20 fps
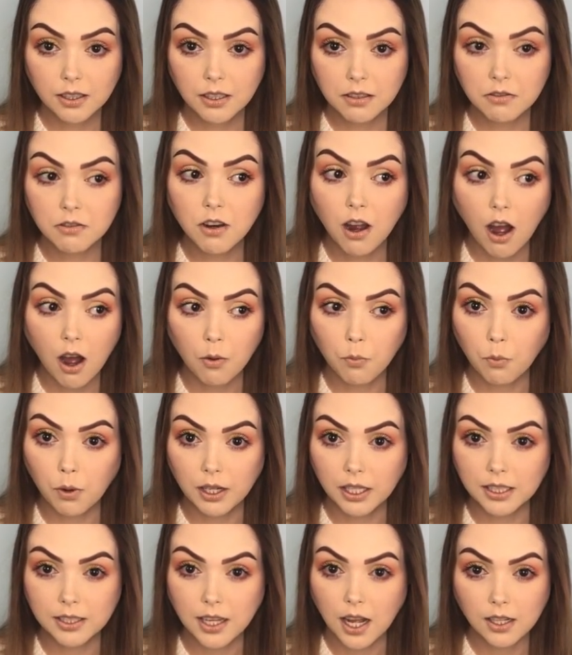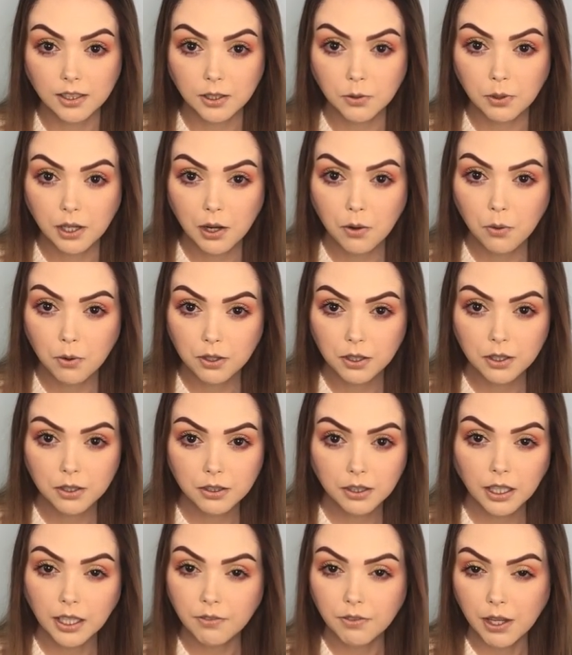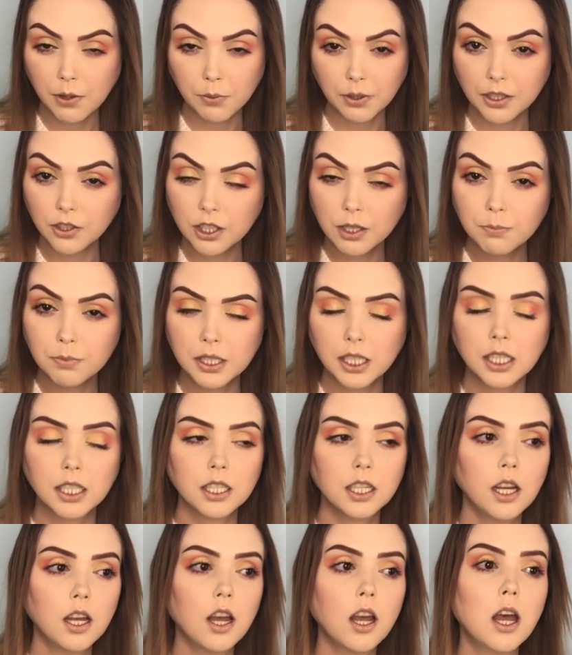not what exactly what I ordered if they reshipped it